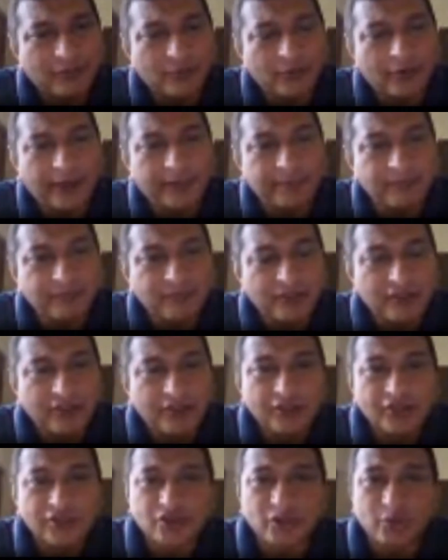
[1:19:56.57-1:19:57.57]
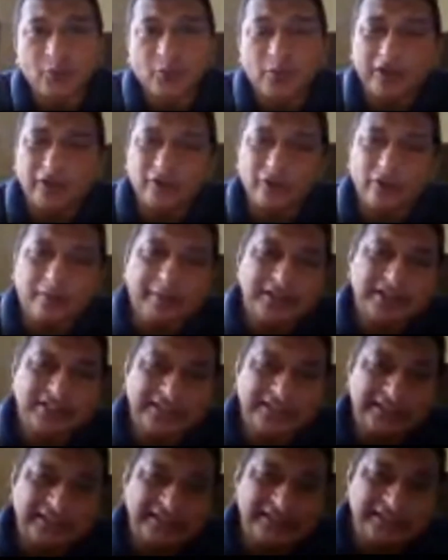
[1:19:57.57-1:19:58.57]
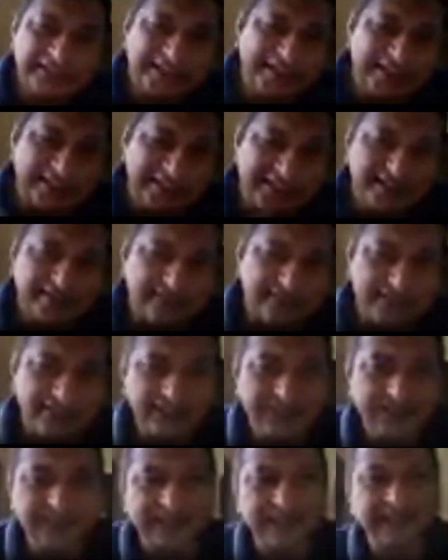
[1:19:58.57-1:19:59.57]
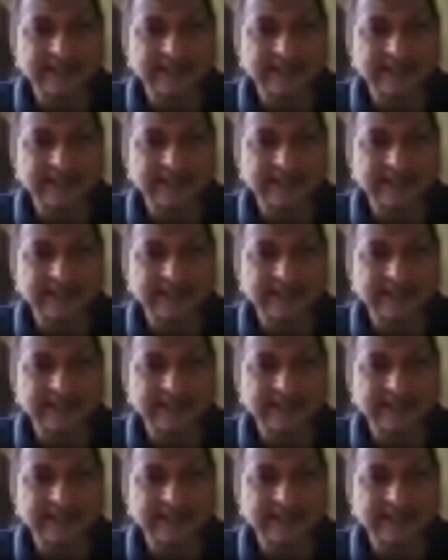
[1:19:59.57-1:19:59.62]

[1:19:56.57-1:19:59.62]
Okay, so what you are basically seeing is even this